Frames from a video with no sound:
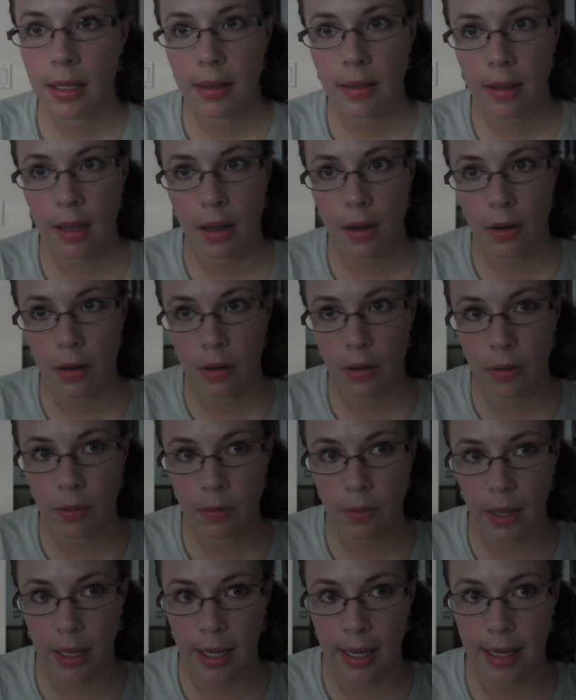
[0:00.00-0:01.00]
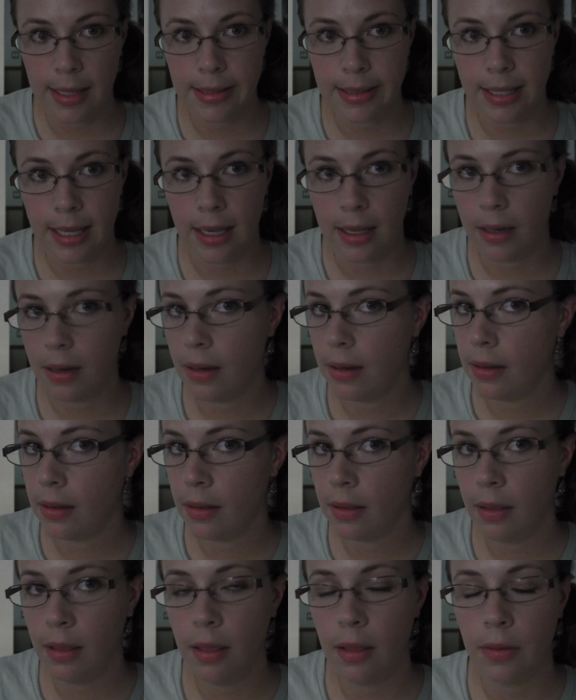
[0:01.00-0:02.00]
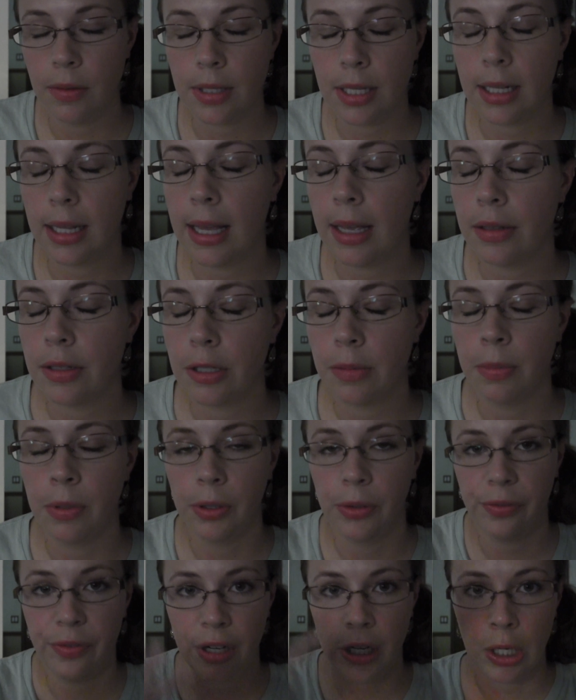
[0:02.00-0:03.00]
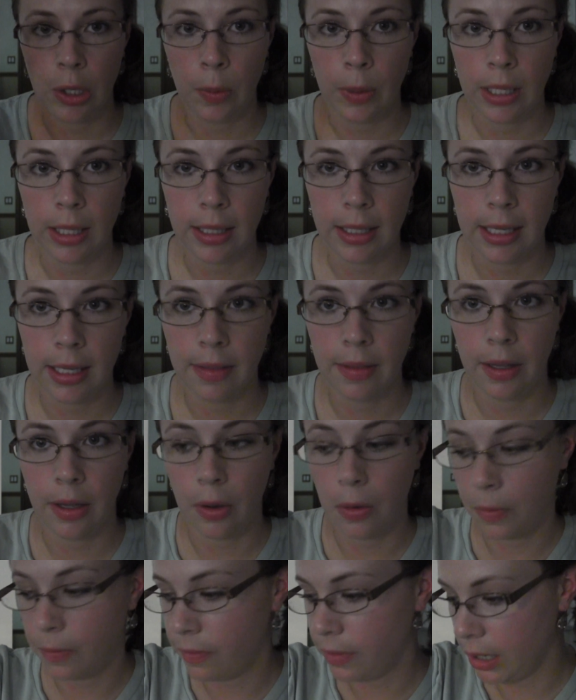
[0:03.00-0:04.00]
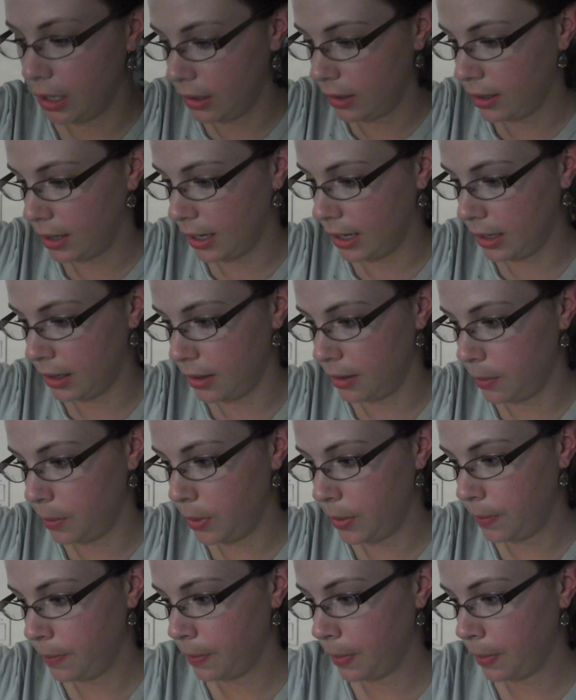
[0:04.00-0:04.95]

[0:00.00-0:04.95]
that are, like I said, those clouds are built very quickly and they go very high up.